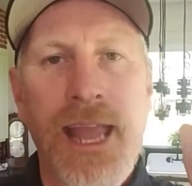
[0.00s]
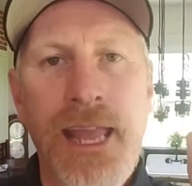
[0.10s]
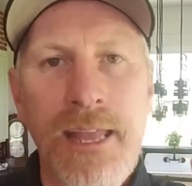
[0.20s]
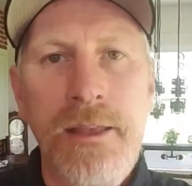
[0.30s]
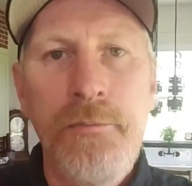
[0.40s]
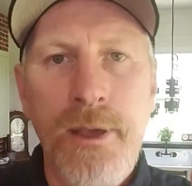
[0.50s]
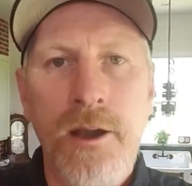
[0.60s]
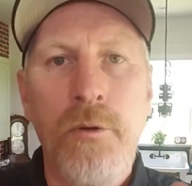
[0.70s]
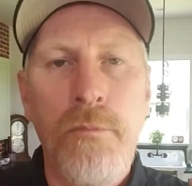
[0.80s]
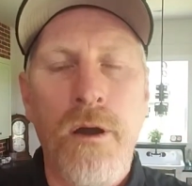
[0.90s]

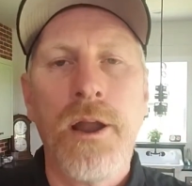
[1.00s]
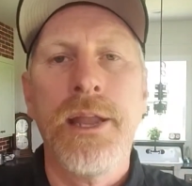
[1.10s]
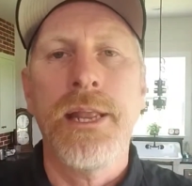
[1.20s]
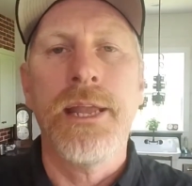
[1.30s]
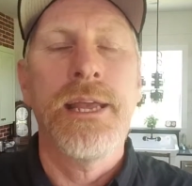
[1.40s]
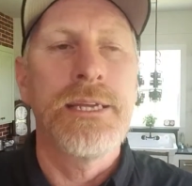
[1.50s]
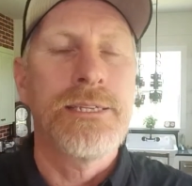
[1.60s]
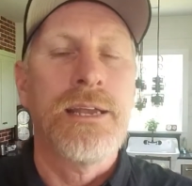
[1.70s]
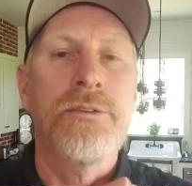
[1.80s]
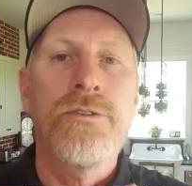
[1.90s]
Email marketing is
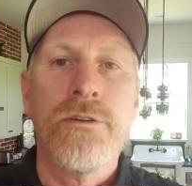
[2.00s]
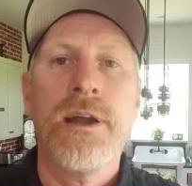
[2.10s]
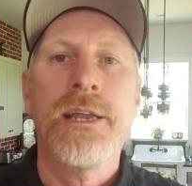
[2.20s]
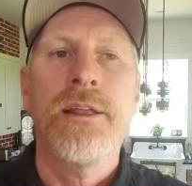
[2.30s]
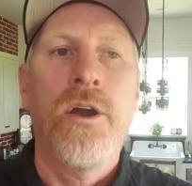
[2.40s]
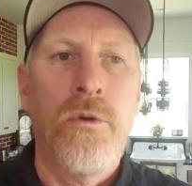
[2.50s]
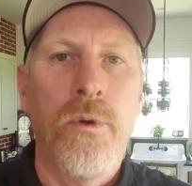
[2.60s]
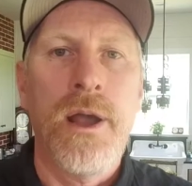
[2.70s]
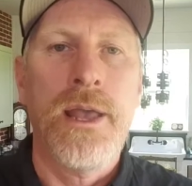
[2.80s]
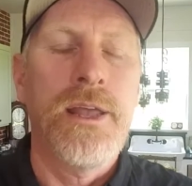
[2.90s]
a great
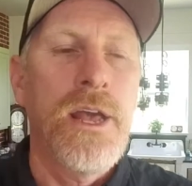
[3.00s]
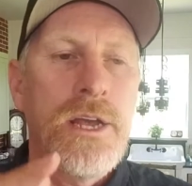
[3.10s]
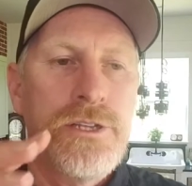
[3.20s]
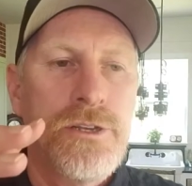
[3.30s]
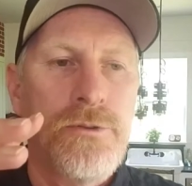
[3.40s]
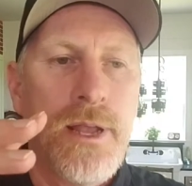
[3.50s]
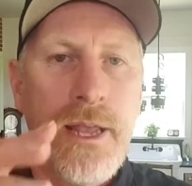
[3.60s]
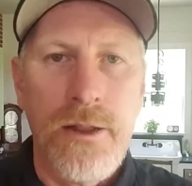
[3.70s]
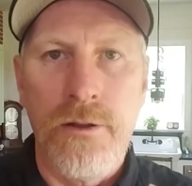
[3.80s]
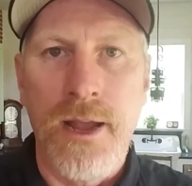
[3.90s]
way to
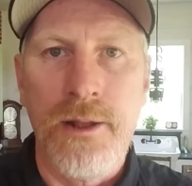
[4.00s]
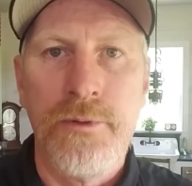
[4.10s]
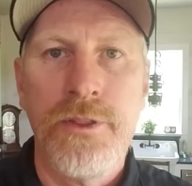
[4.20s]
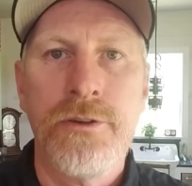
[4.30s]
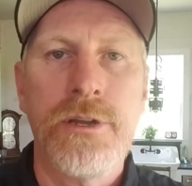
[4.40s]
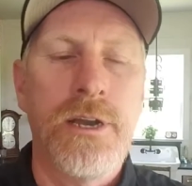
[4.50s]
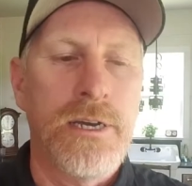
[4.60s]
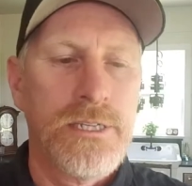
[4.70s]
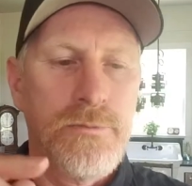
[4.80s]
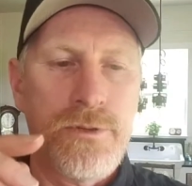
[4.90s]
interact with your
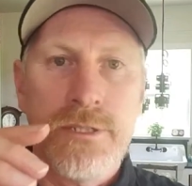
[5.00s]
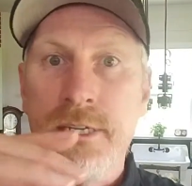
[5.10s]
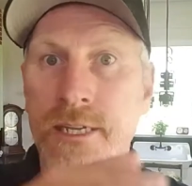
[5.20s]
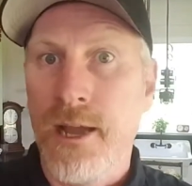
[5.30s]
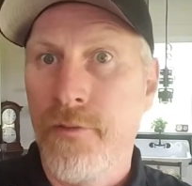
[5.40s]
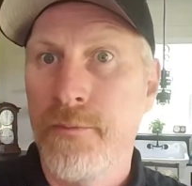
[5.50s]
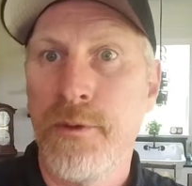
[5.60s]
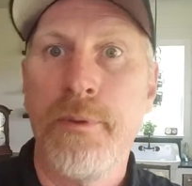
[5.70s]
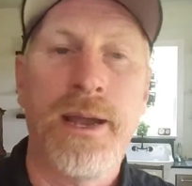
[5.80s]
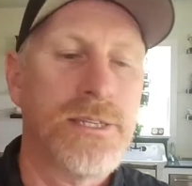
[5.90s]
customers, to tell them
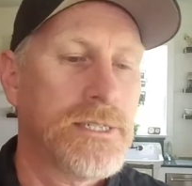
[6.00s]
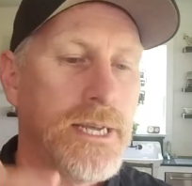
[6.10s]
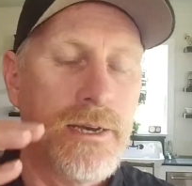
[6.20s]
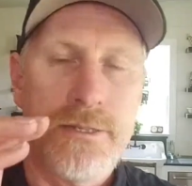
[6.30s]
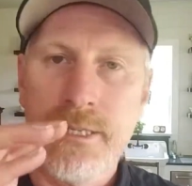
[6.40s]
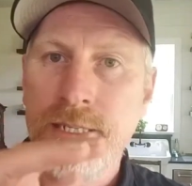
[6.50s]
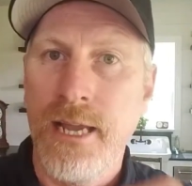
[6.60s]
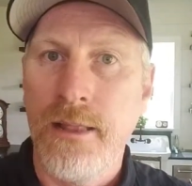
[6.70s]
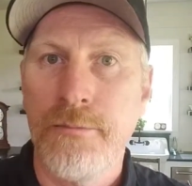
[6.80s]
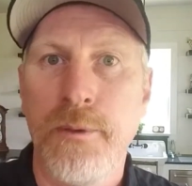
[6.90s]
about sales, to
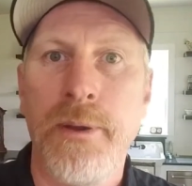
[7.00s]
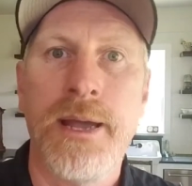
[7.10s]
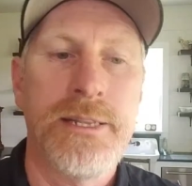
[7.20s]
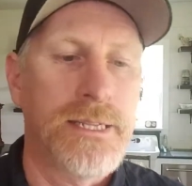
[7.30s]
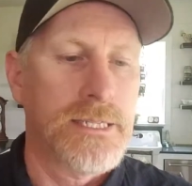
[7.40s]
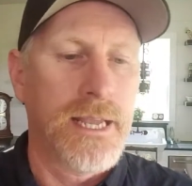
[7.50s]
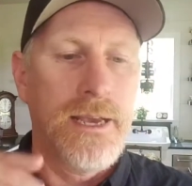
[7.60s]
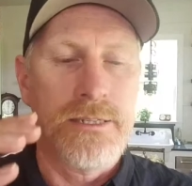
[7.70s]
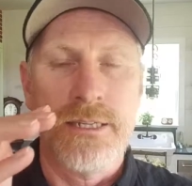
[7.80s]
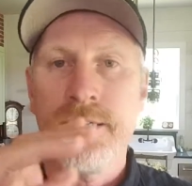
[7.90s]
tell them about
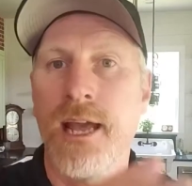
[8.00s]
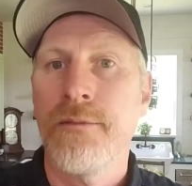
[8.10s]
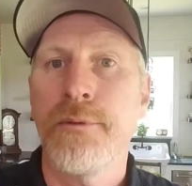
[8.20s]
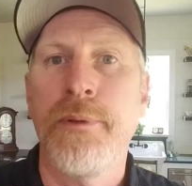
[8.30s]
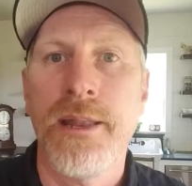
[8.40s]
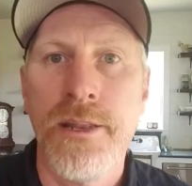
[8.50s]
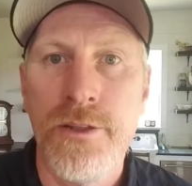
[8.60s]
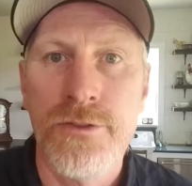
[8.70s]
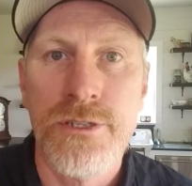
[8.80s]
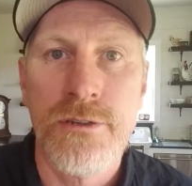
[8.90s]
discounts, to tell them about a
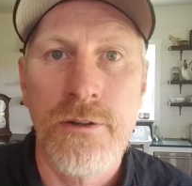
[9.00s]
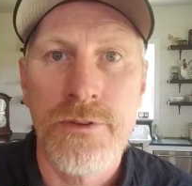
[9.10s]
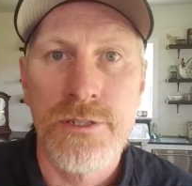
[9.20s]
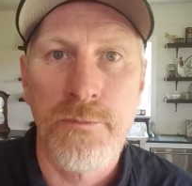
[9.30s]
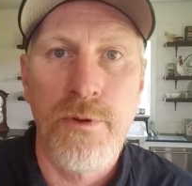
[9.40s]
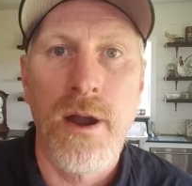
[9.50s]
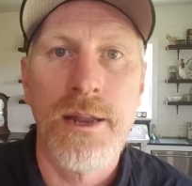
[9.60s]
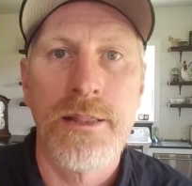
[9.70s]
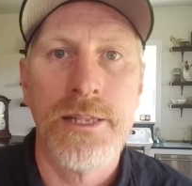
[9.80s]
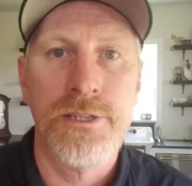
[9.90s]
new service or
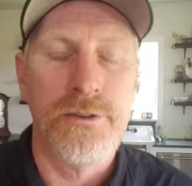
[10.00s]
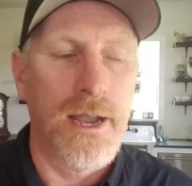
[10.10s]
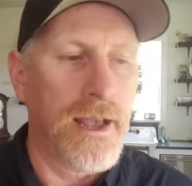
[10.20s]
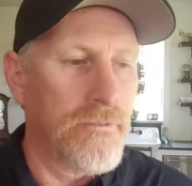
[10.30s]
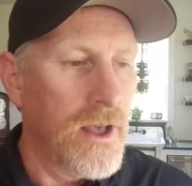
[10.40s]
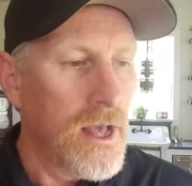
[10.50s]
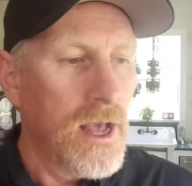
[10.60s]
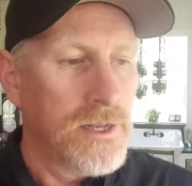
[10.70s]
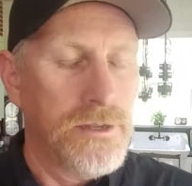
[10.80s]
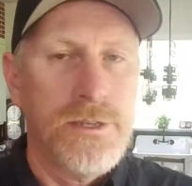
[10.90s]
product that you have,
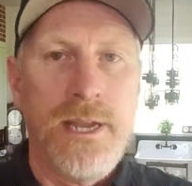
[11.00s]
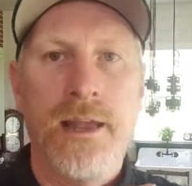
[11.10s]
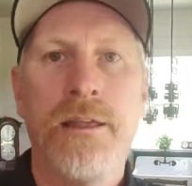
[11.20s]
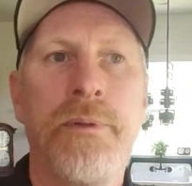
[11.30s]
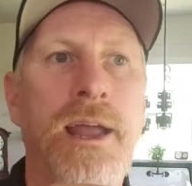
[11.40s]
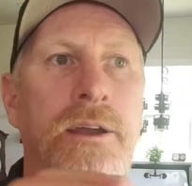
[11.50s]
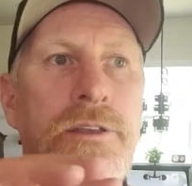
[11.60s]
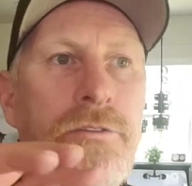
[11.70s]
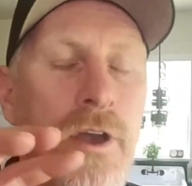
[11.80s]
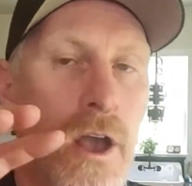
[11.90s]
to tell them how
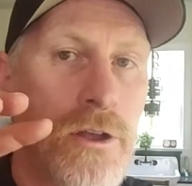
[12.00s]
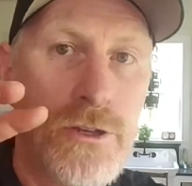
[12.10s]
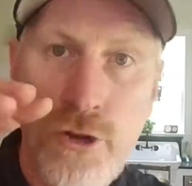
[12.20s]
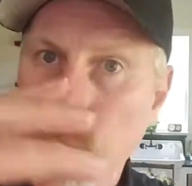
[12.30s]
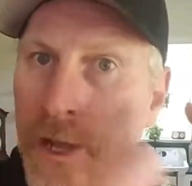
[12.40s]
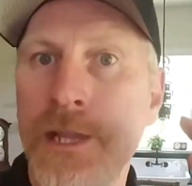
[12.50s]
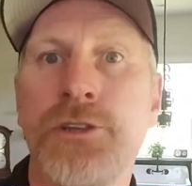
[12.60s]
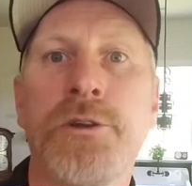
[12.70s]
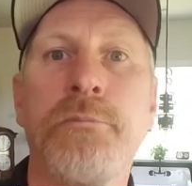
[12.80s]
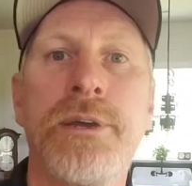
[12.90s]
you've tweaked
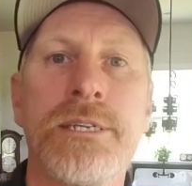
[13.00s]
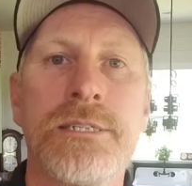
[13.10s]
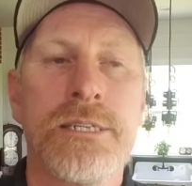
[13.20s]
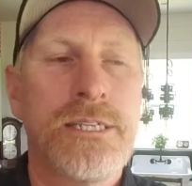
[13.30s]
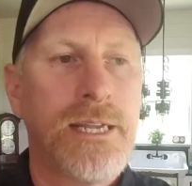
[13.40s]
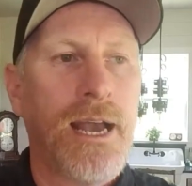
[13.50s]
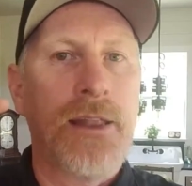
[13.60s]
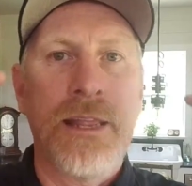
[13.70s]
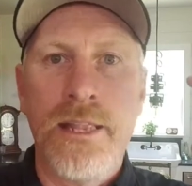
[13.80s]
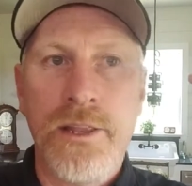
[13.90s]
your business out
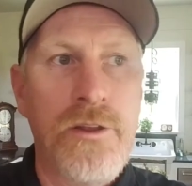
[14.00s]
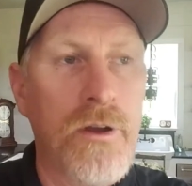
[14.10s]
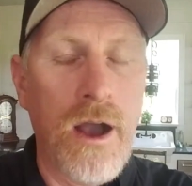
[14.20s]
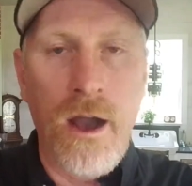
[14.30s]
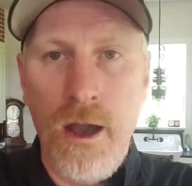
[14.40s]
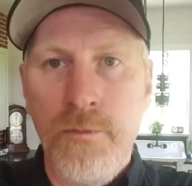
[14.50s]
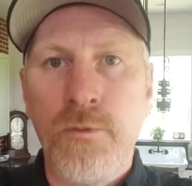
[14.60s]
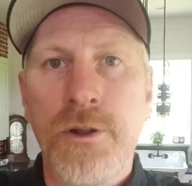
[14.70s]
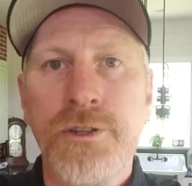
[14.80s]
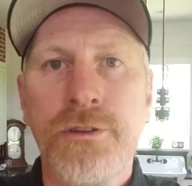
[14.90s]
and then you up
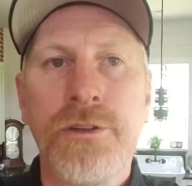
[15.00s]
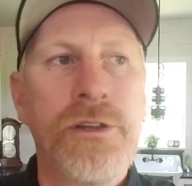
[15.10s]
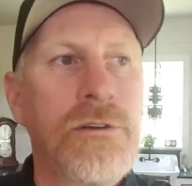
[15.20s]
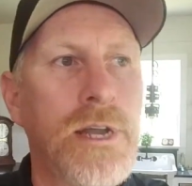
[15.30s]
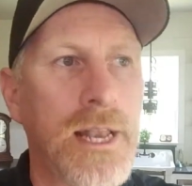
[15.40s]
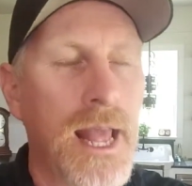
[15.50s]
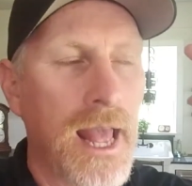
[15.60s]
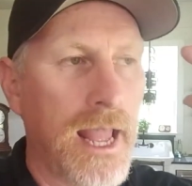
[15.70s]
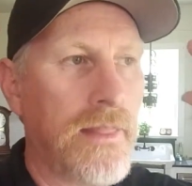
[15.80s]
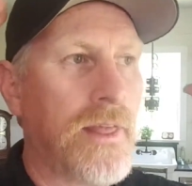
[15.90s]
what you're doing,
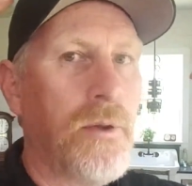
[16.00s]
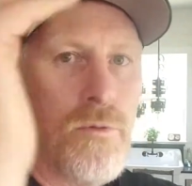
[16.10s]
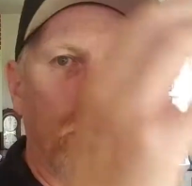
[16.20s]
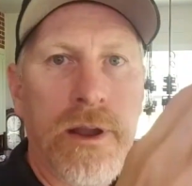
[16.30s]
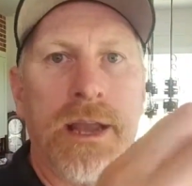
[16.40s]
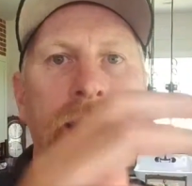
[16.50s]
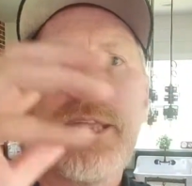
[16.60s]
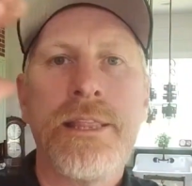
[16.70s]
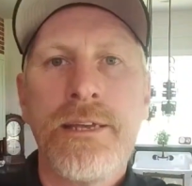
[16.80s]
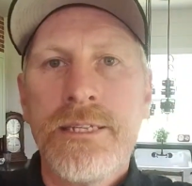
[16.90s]
and they were
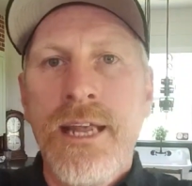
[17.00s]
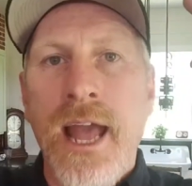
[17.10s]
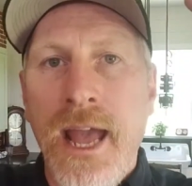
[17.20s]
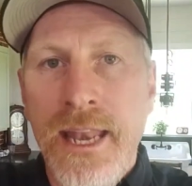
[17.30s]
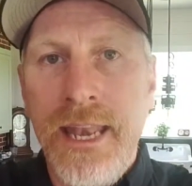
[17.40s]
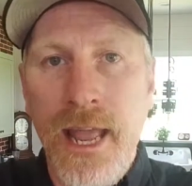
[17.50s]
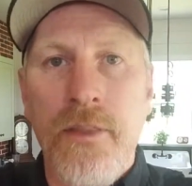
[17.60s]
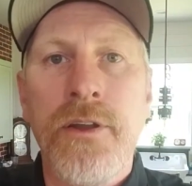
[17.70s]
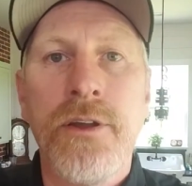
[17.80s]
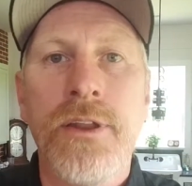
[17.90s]
getting this and now
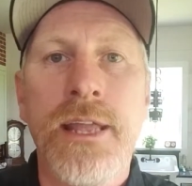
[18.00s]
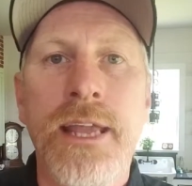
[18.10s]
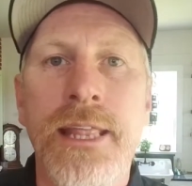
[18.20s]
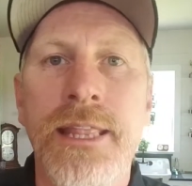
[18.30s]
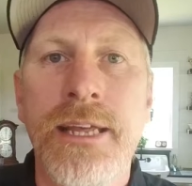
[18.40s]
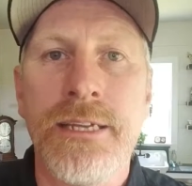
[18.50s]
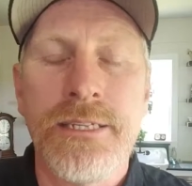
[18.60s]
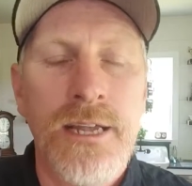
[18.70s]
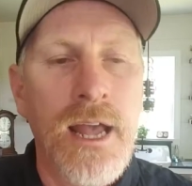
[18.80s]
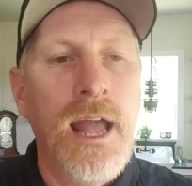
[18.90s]
they're going to get this.